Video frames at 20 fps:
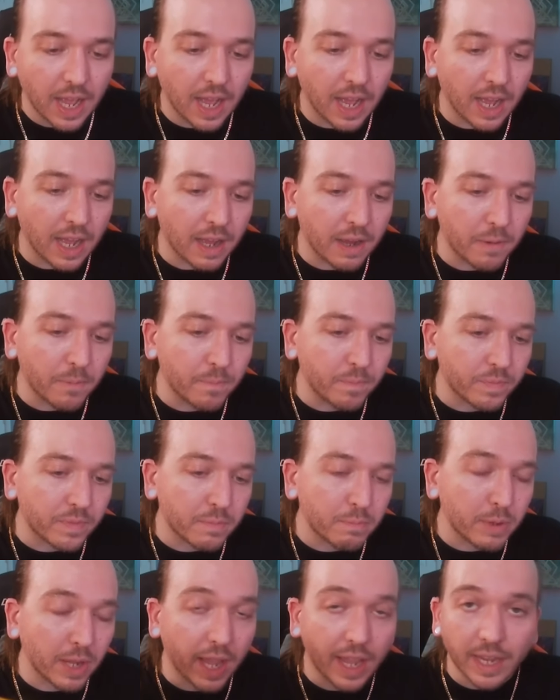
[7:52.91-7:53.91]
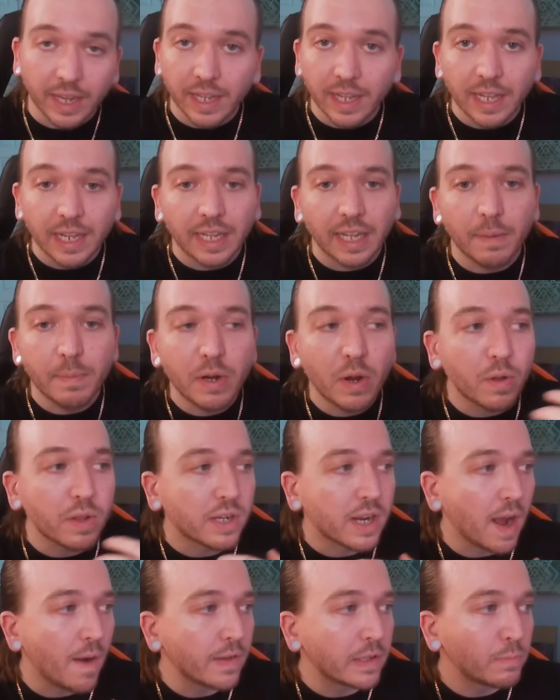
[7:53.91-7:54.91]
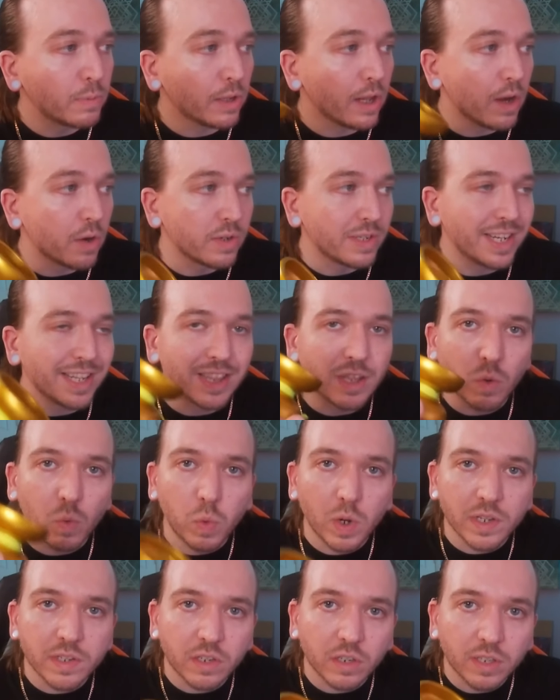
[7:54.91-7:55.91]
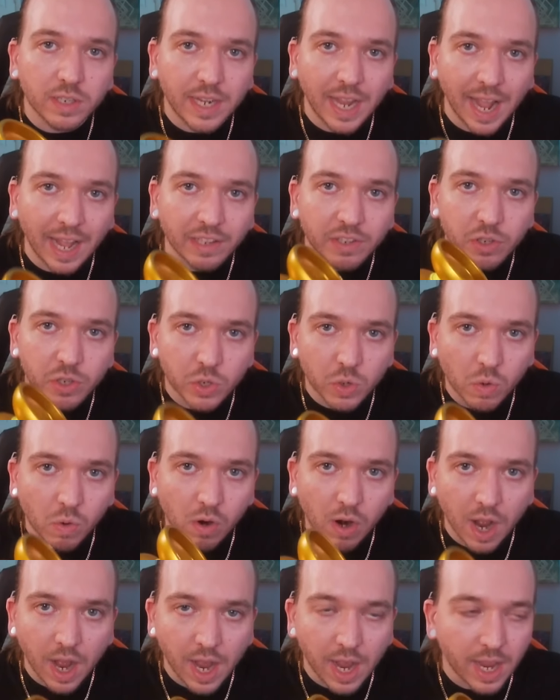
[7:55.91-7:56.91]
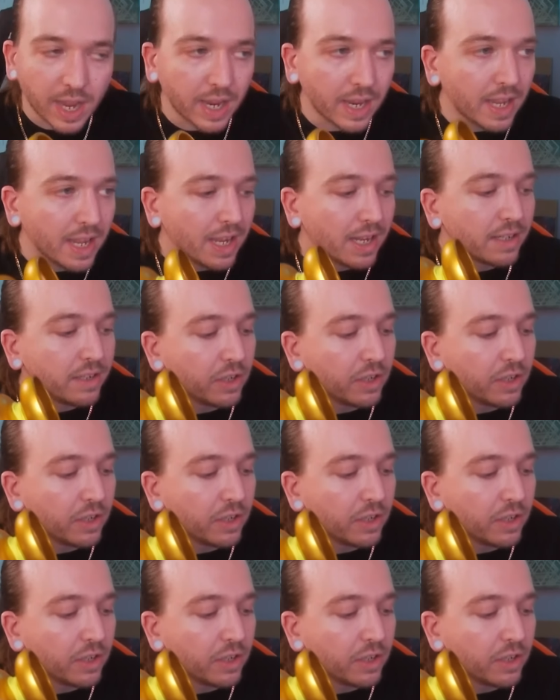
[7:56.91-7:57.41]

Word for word: But hey, let me know in the comments below. Did the Wizard catch your eye?